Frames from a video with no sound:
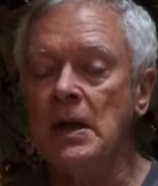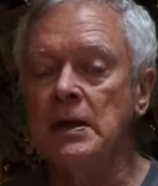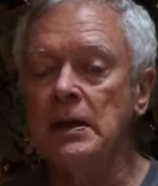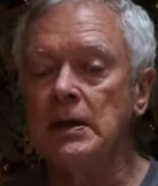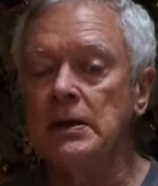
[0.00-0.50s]

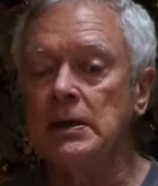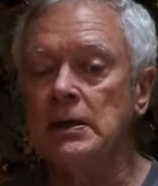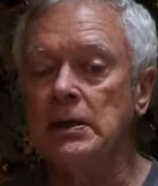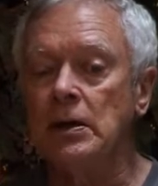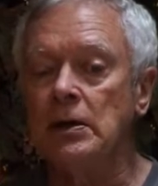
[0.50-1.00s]
and
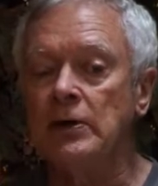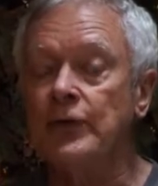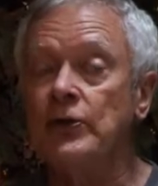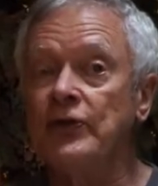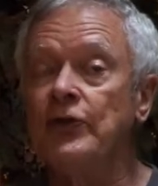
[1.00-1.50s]
uh, our
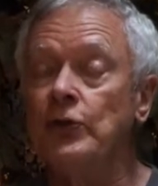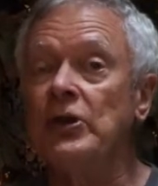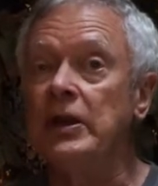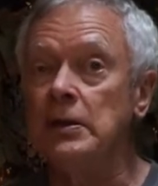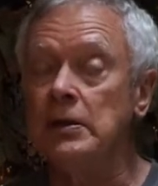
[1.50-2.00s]
first
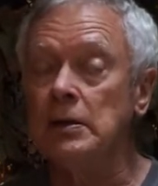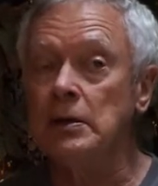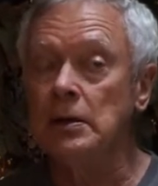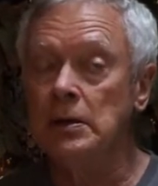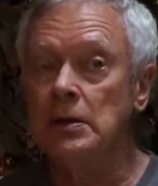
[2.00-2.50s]
full
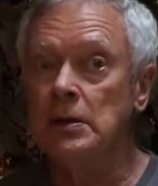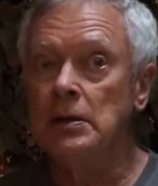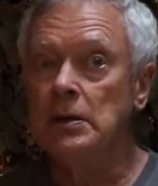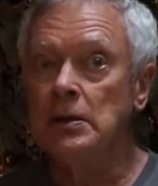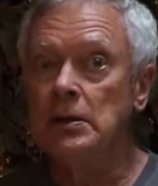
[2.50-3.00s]
year,
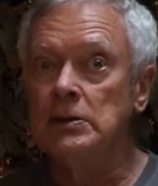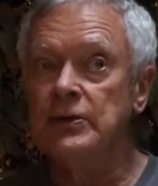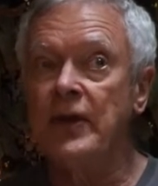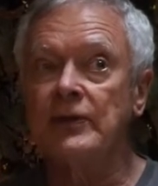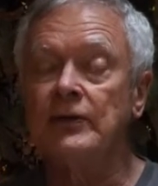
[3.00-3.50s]

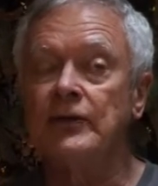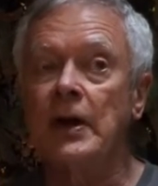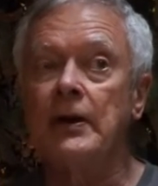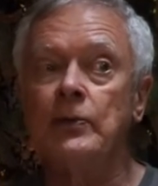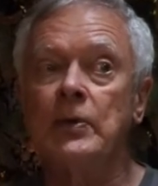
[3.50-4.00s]

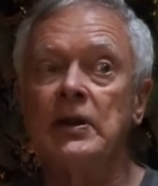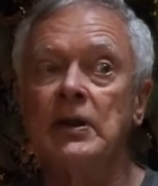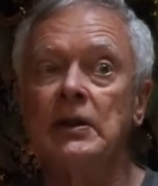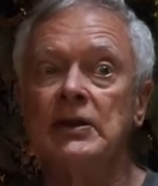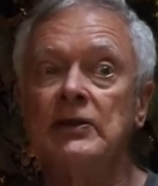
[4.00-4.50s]
2005,
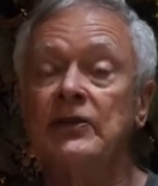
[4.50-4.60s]
we did